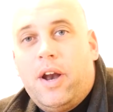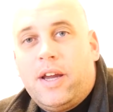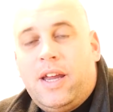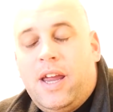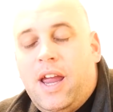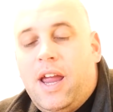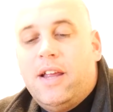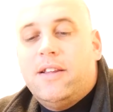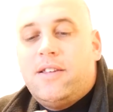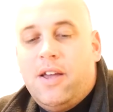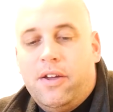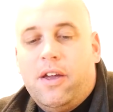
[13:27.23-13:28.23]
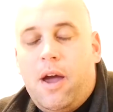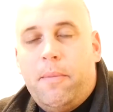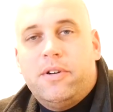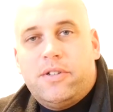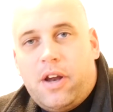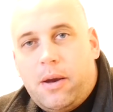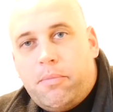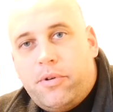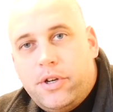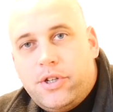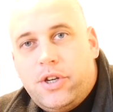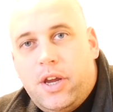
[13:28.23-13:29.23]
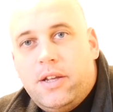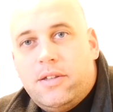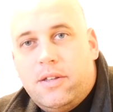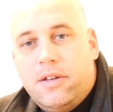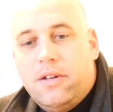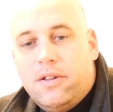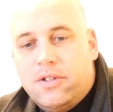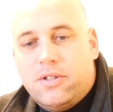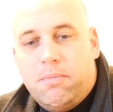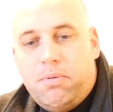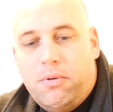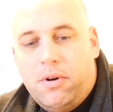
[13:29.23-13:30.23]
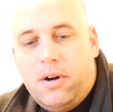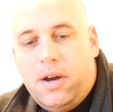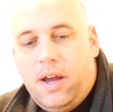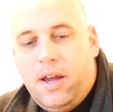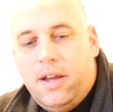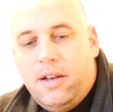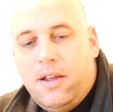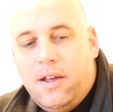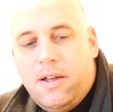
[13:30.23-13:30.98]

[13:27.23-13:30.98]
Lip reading: I can't tell you how much I appreciate the support and